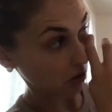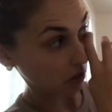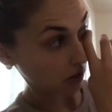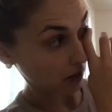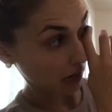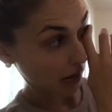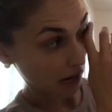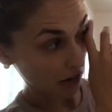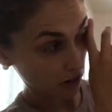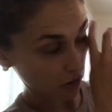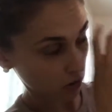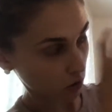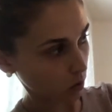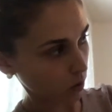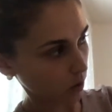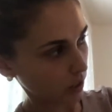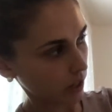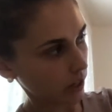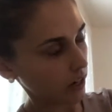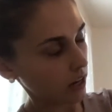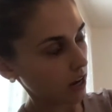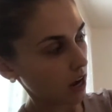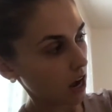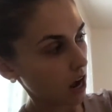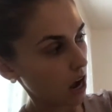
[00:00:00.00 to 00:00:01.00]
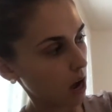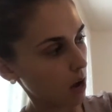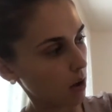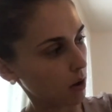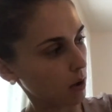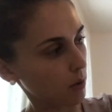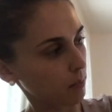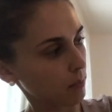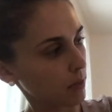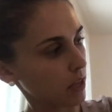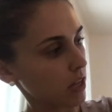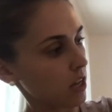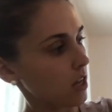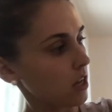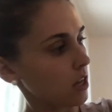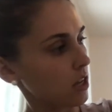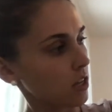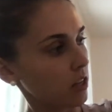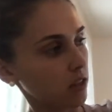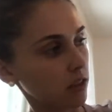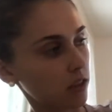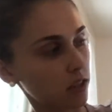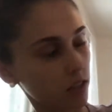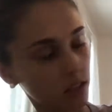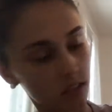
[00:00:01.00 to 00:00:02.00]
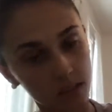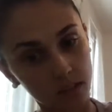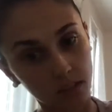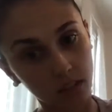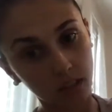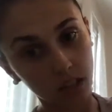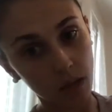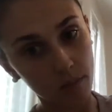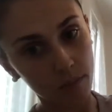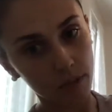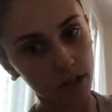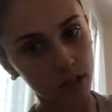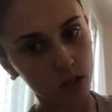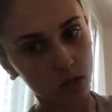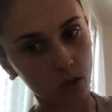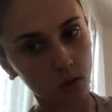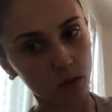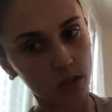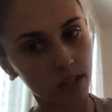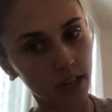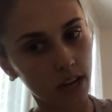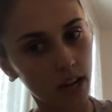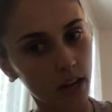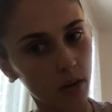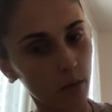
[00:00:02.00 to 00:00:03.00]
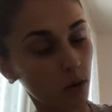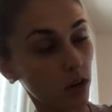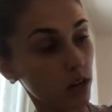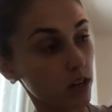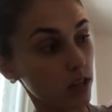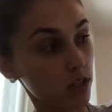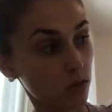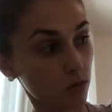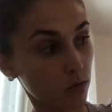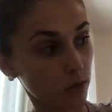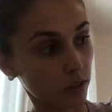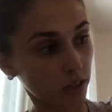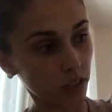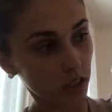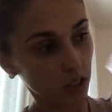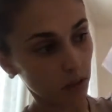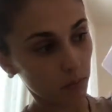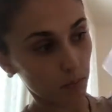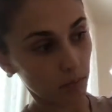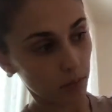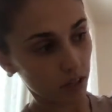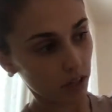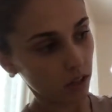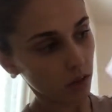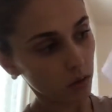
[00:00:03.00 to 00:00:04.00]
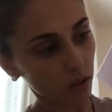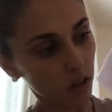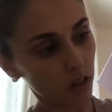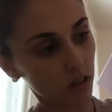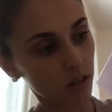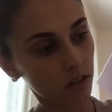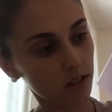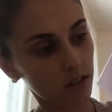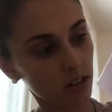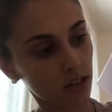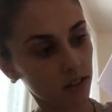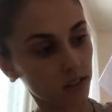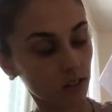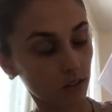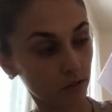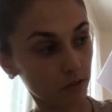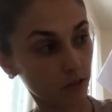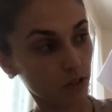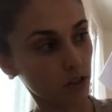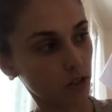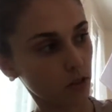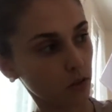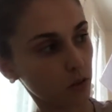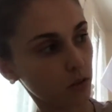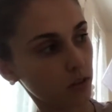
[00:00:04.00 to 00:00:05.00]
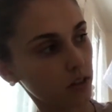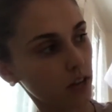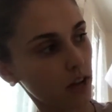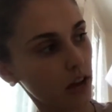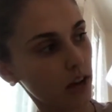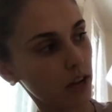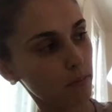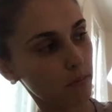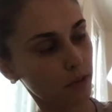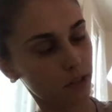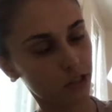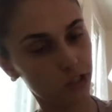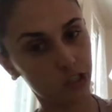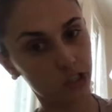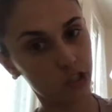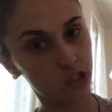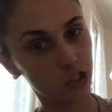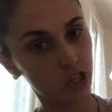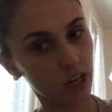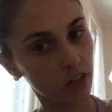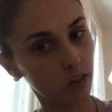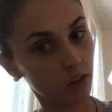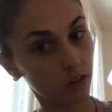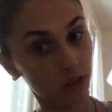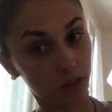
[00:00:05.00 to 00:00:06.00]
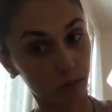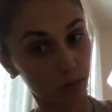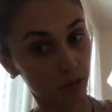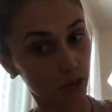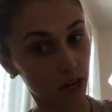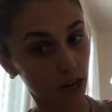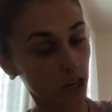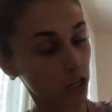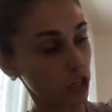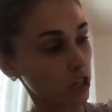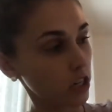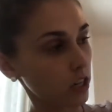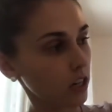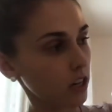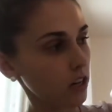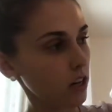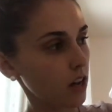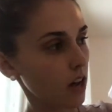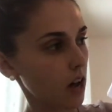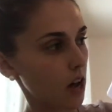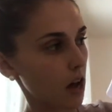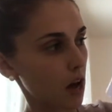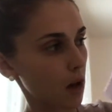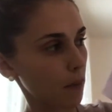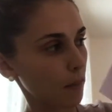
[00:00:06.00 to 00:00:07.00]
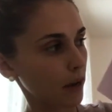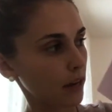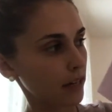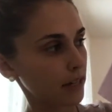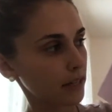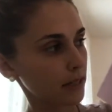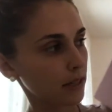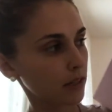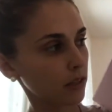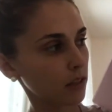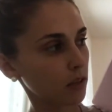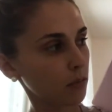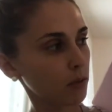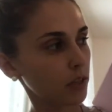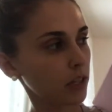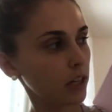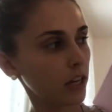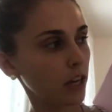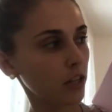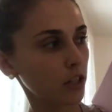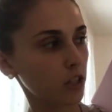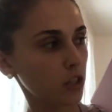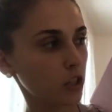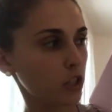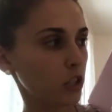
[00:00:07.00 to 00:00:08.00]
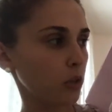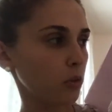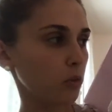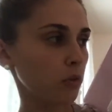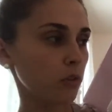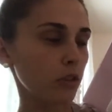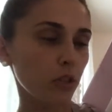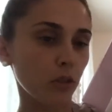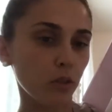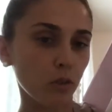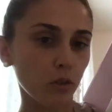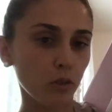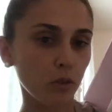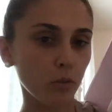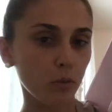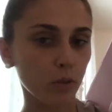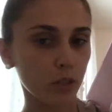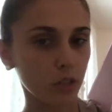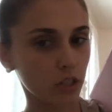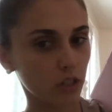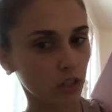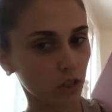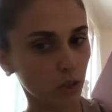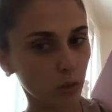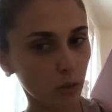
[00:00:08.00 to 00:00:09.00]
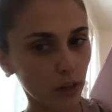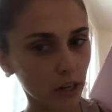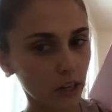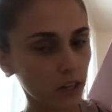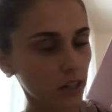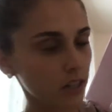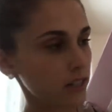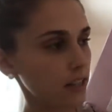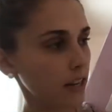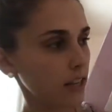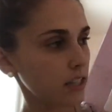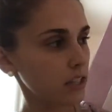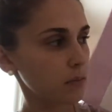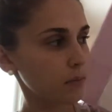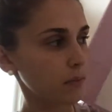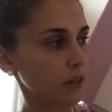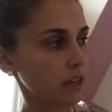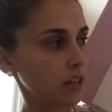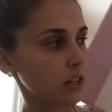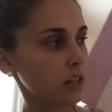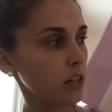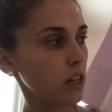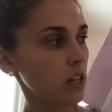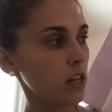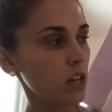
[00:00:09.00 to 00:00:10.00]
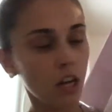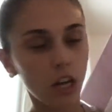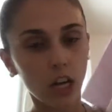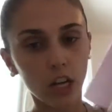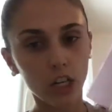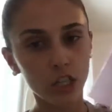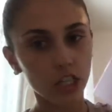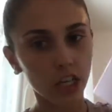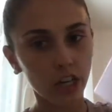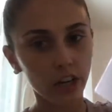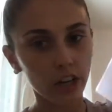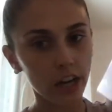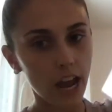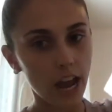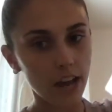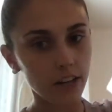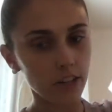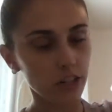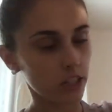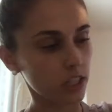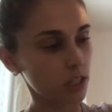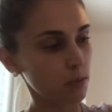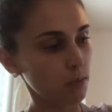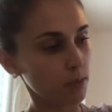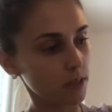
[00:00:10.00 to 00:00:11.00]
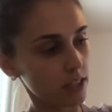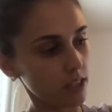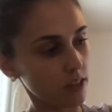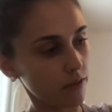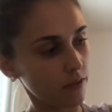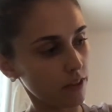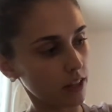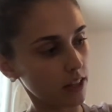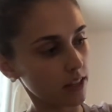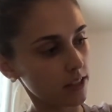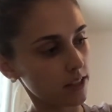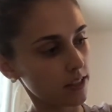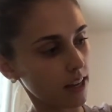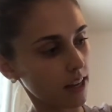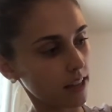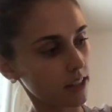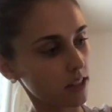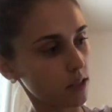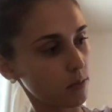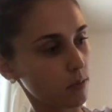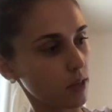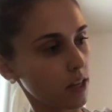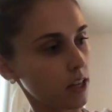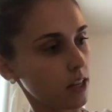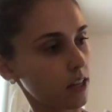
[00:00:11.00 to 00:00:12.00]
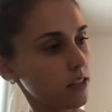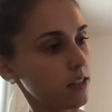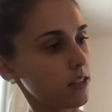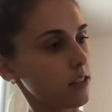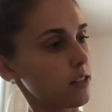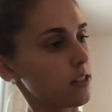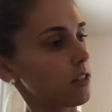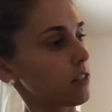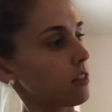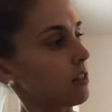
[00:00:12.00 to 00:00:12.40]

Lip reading: category. This Columbia Suicide one is a really big one, testing for suicide, but just general depression. I did the PHQ-2, which is a quicker assessment, a geriatric specific assessment,